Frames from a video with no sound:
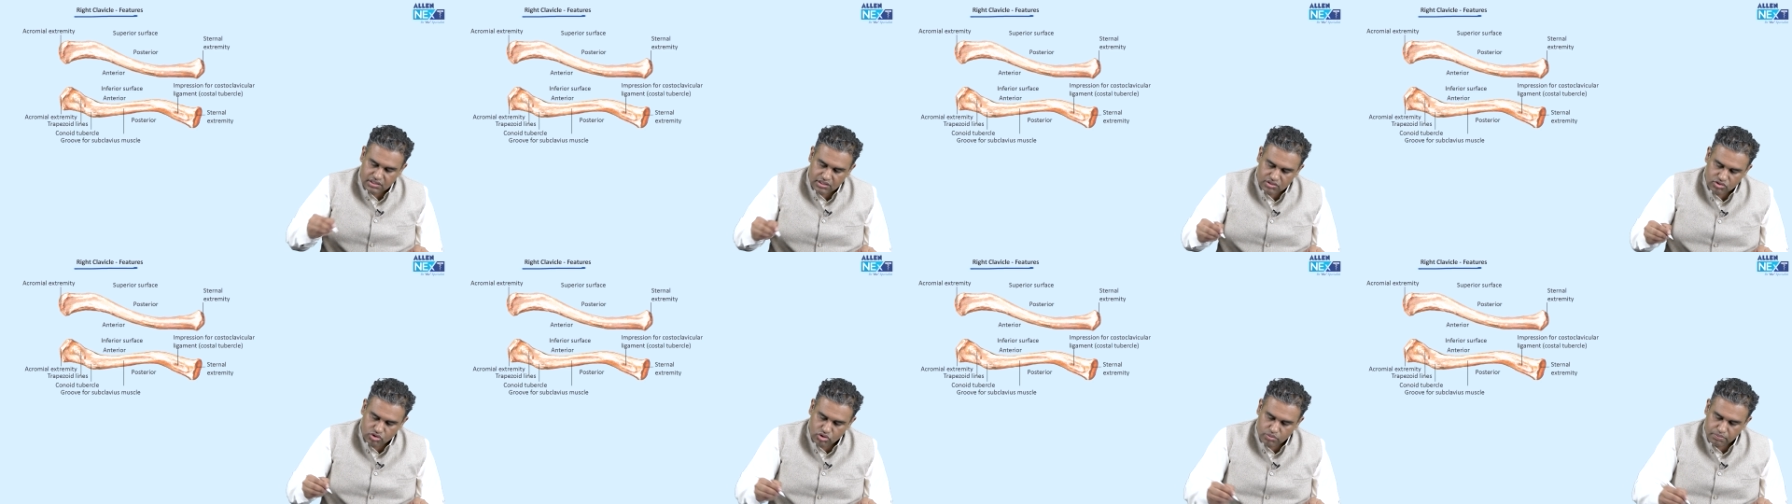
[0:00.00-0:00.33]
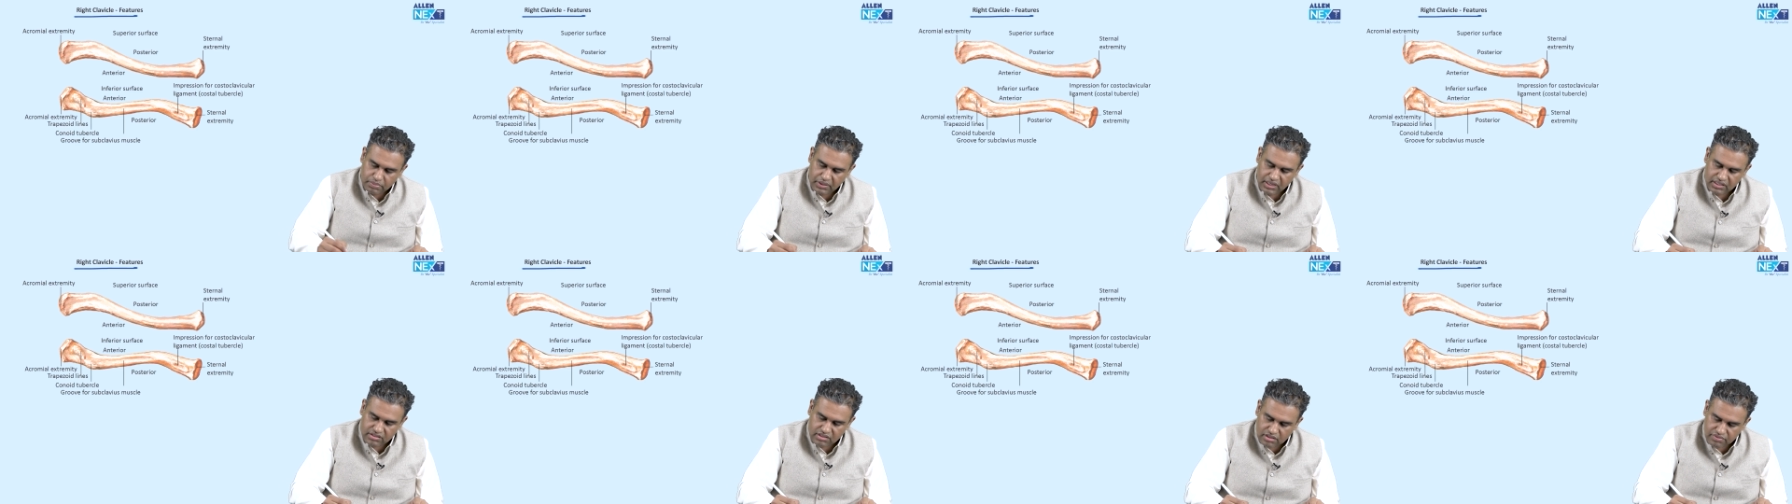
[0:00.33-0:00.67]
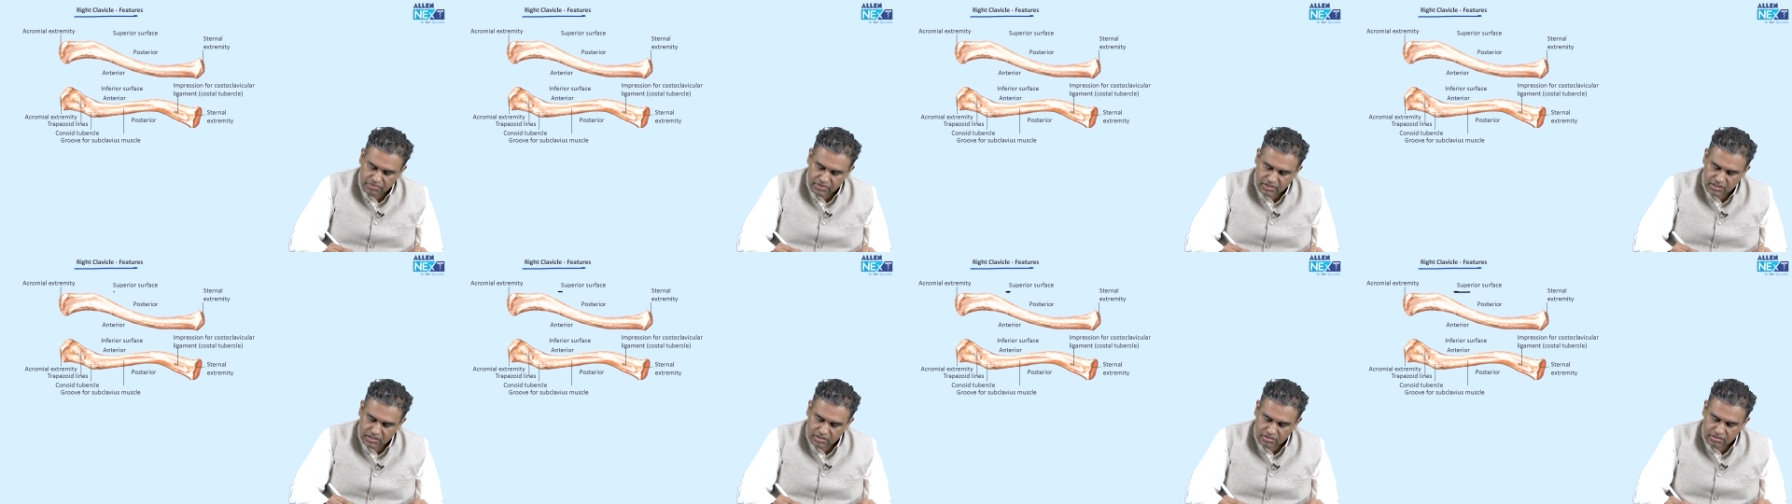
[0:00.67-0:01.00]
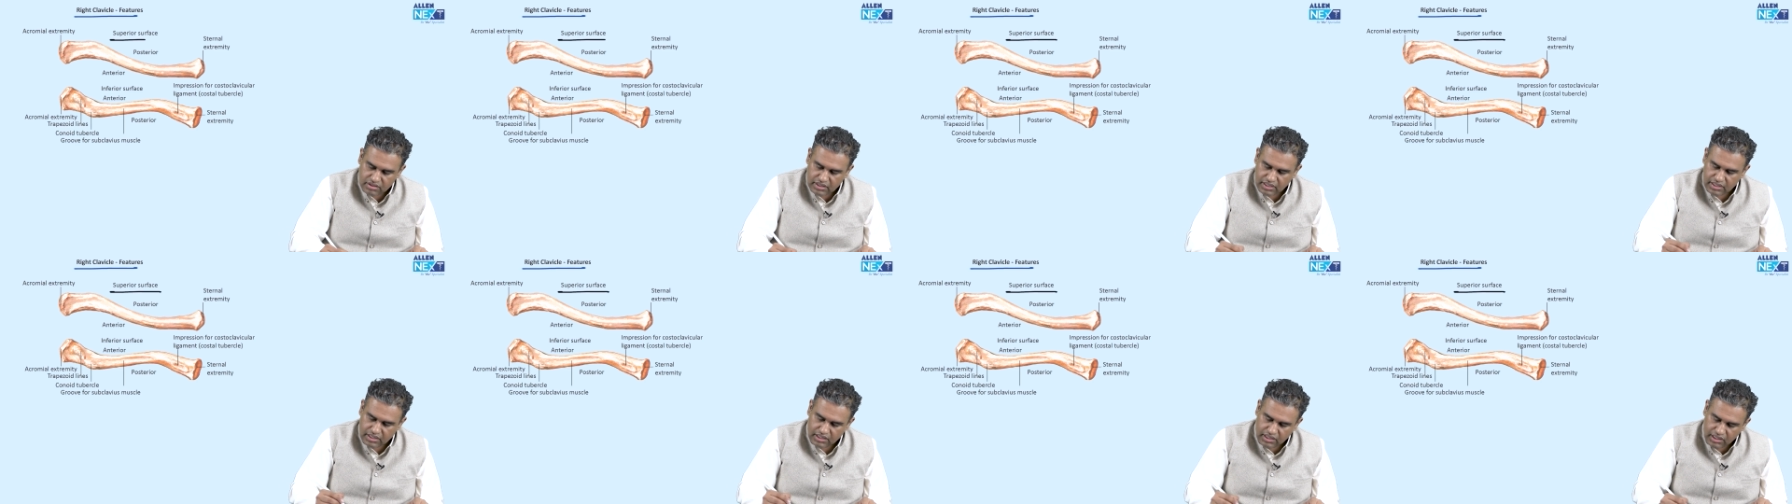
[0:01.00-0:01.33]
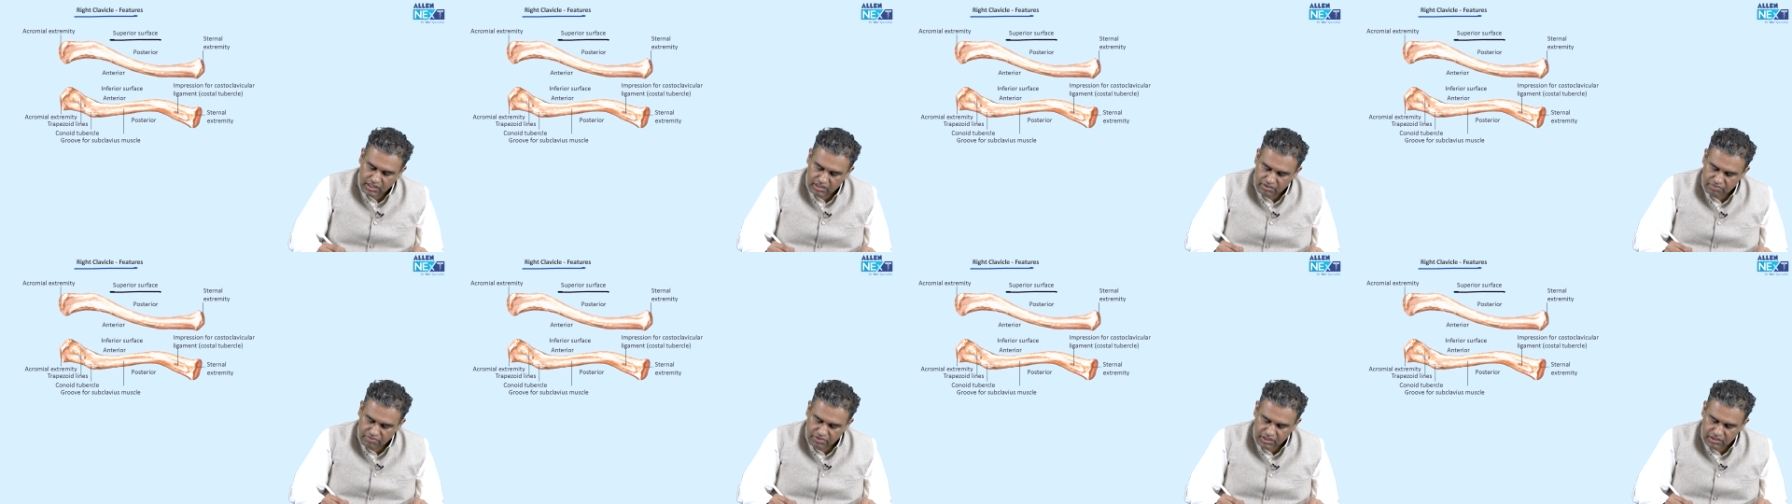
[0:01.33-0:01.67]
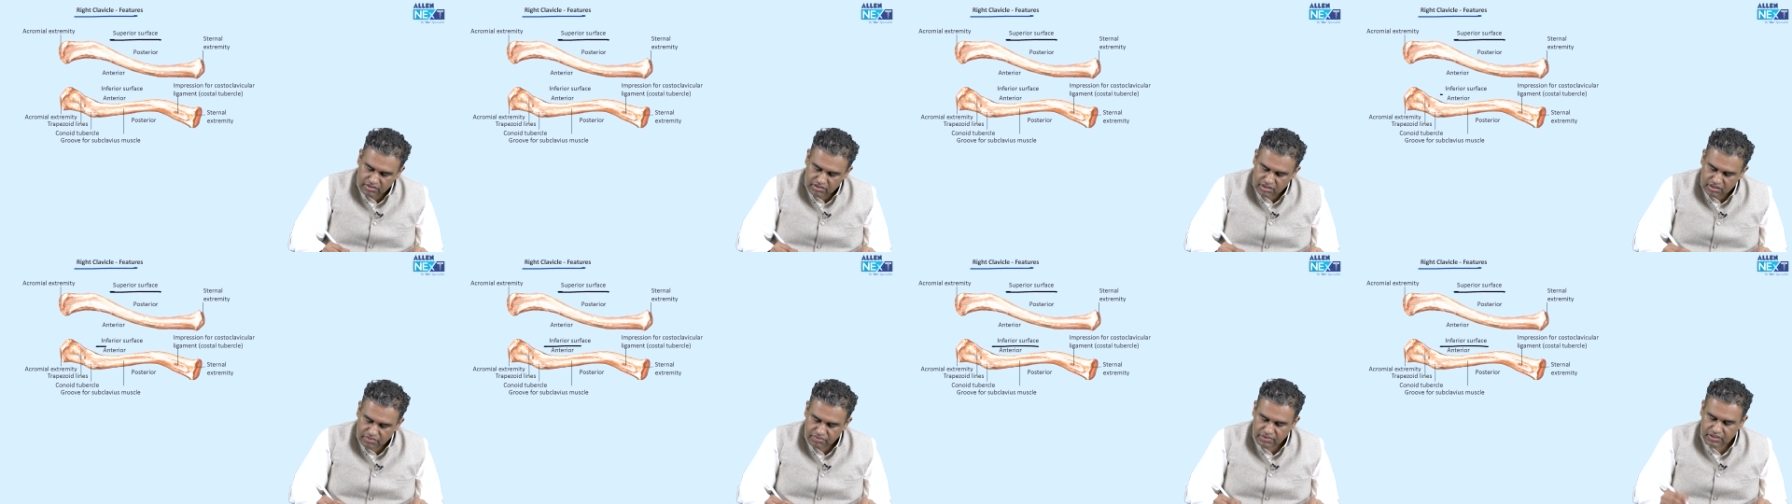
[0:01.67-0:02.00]
a superior surface and an
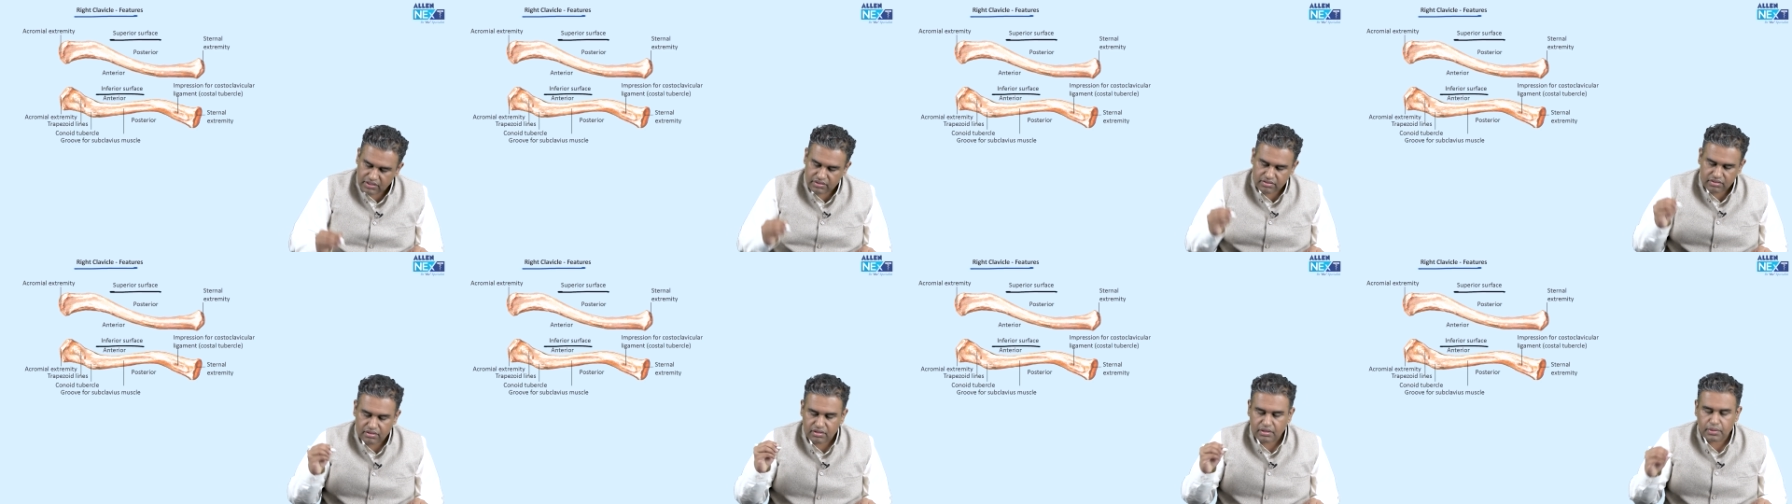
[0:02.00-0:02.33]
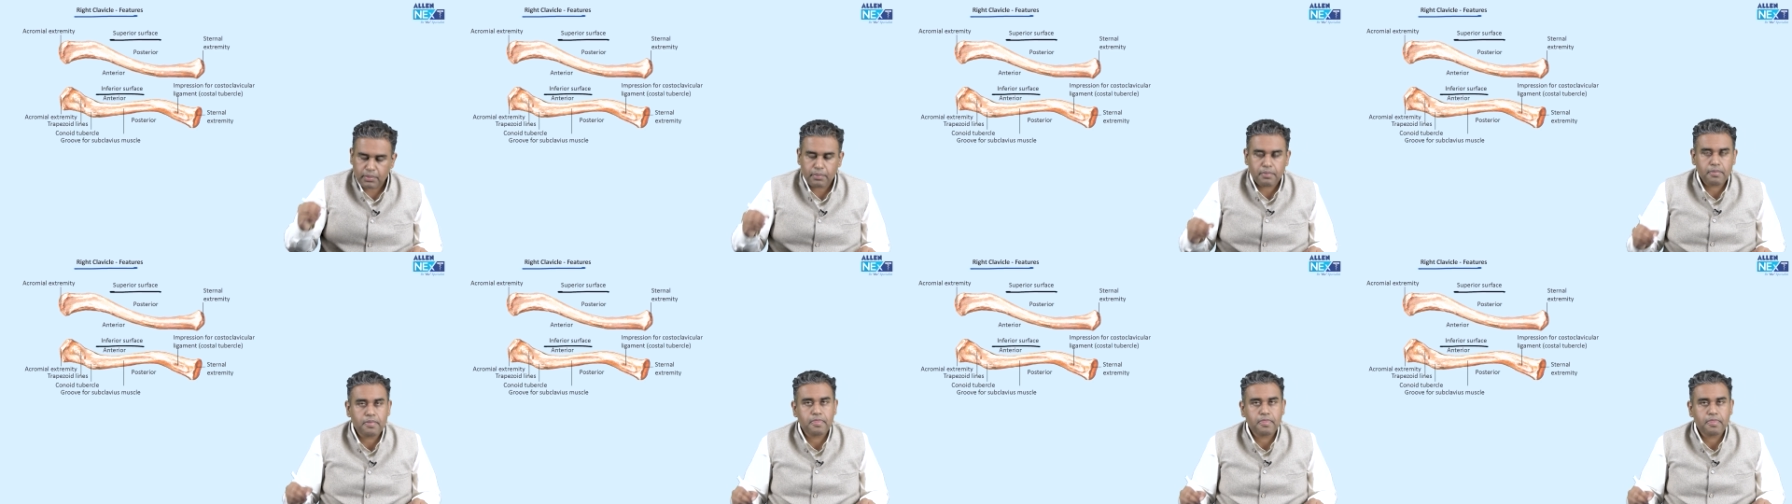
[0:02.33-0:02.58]
inferior surface.